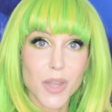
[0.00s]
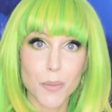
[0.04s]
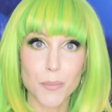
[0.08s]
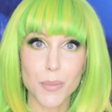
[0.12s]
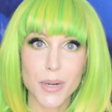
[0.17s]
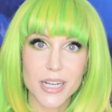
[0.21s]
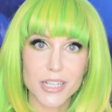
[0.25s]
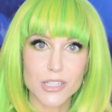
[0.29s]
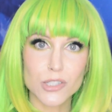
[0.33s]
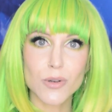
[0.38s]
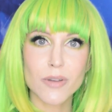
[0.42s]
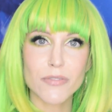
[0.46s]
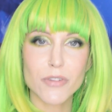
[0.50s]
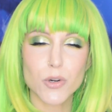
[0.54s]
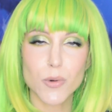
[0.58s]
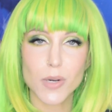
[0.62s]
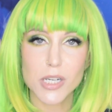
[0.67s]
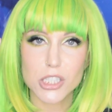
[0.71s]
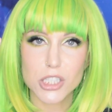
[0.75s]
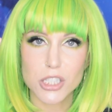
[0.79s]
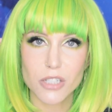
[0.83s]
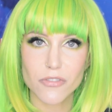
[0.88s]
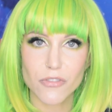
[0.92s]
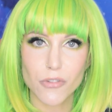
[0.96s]
But I do have a
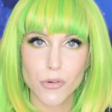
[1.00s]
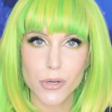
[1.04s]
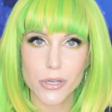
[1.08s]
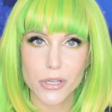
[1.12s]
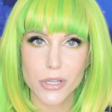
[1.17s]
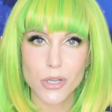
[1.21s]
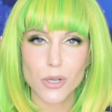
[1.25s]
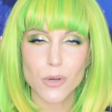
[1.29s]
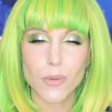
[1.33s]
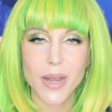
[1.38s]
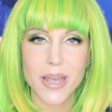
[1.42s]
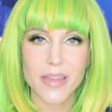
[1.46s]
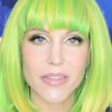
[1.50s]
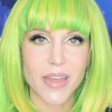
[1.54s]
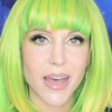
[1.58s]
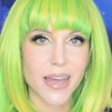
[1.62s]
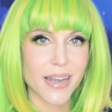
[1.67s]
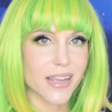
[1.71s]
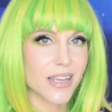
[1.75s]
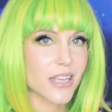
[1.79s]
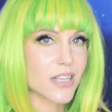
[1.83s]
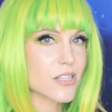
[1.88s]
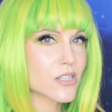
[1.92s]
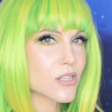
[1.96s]
question for you, and that
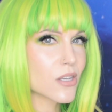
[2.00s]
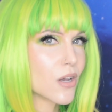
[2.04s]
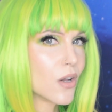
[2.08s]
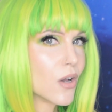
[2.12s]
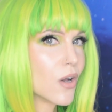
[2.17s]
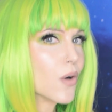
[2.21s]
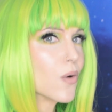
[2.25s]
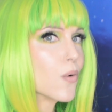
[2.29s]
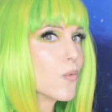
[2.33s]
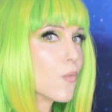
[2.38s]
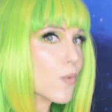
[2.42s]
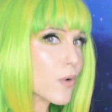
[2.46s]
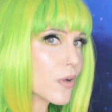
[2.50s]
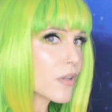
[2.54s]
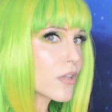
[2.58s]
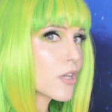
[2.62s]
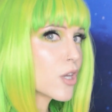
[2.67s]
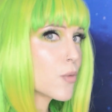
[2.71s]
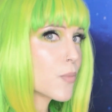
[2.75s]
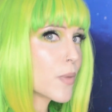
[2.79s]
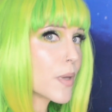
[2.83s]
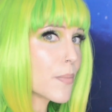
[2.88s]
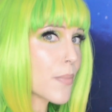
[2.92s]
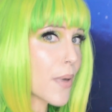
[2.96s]
is, will
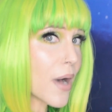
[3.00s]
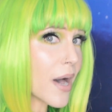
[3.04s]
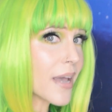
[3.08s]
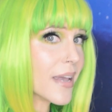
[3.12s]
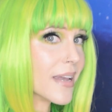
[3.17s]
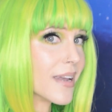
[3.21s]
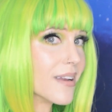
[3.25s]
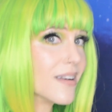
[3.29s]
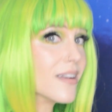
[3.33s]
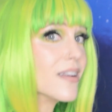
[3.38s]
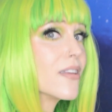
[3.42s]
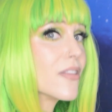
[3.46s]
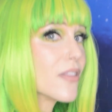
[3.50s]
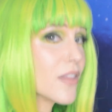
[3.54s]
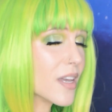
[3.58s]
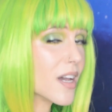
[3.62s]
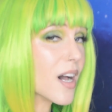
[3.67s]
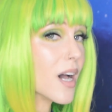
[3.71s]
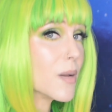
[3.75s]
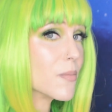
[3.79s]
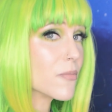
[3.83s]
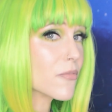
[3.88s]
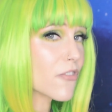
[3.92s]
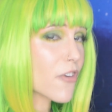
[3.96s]
you be buying the
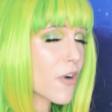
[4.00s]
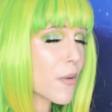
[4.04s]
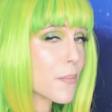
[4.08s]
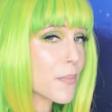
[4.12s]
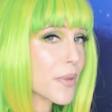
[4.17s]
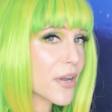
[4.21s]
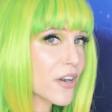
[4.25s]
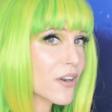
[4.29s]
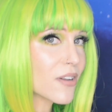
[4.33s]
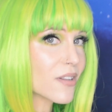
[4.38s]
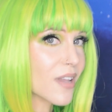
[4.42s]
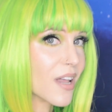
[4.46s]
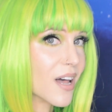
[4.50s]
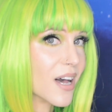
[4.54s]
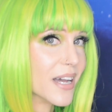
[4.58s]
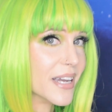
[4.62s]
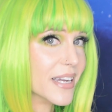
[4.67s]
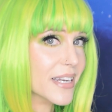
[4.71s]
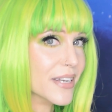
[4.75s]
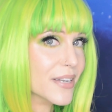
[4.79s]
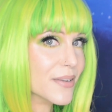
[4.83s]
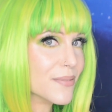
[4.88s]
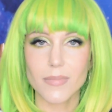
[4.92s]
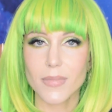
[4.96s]
I'm From Pear
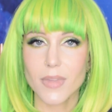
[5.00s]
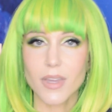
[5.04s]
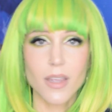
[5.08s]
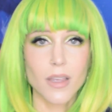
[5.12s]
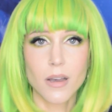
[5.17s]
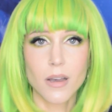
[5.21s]
line?